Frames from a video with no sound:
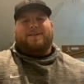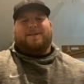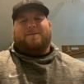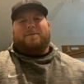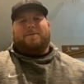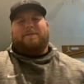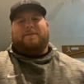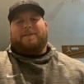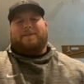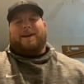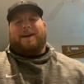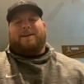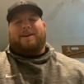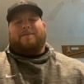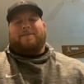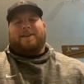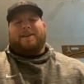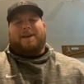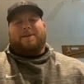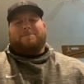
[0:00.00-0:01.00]
We even
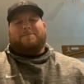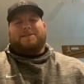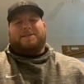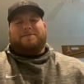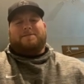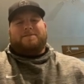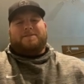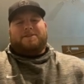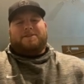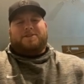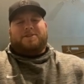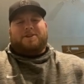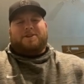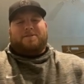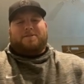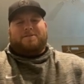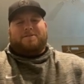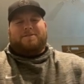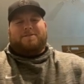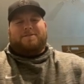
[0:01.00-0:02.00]
have an MTV
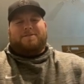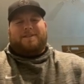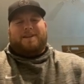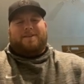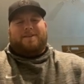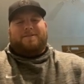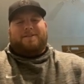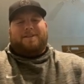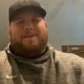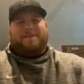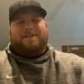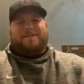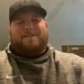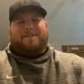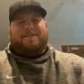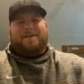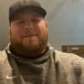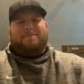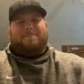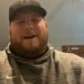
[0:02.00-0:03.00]
show down here
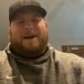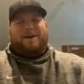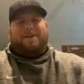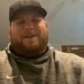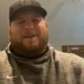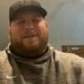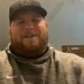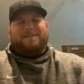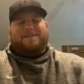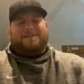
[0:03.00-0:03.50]
about it.